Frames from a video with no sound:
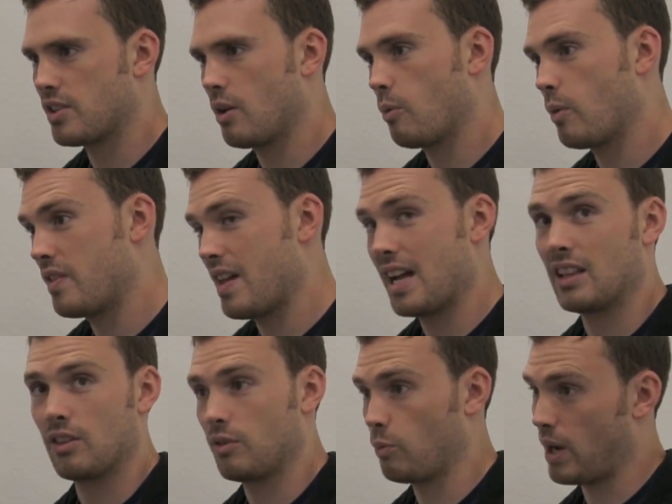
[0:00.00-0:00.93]
So when
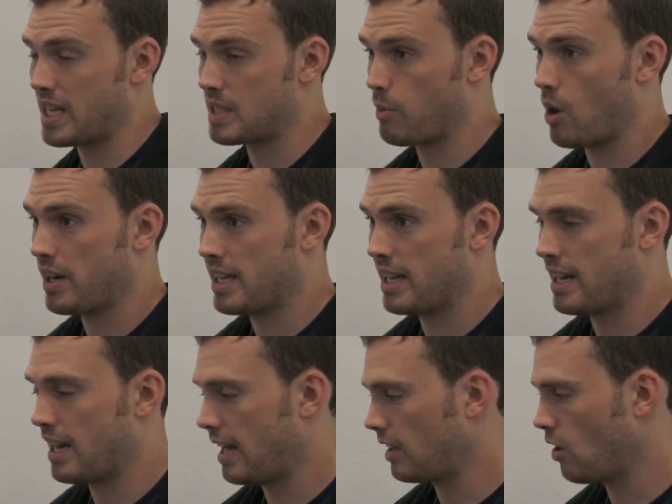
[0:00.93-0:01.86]
I spawn
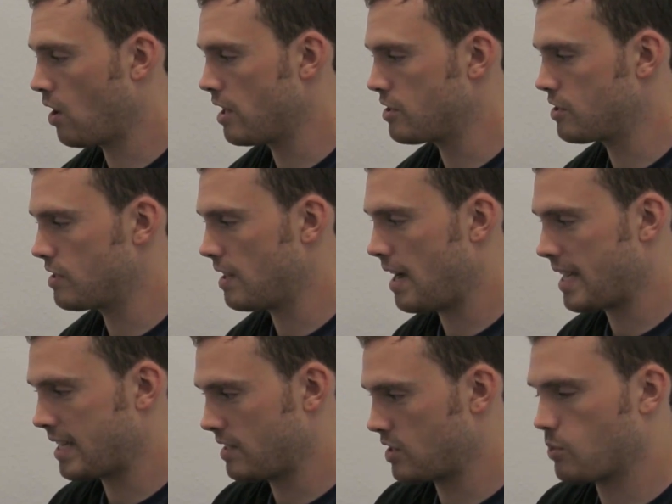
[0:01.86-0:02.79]
in and I launch,
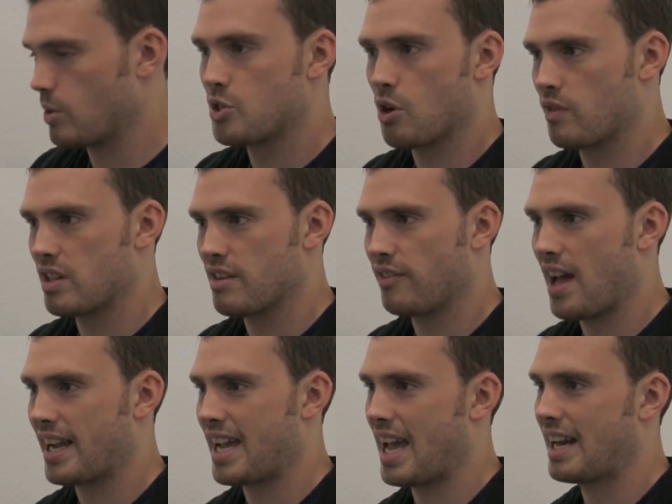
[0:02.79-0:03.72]
I can switch over to the
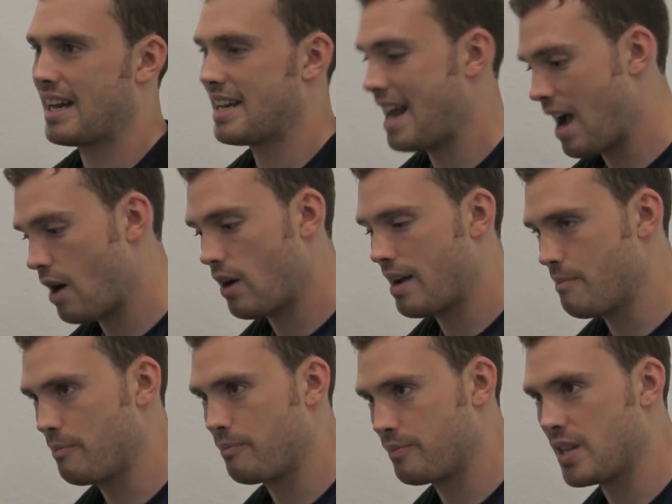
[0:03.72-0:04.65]
flat cannon, and now I'm,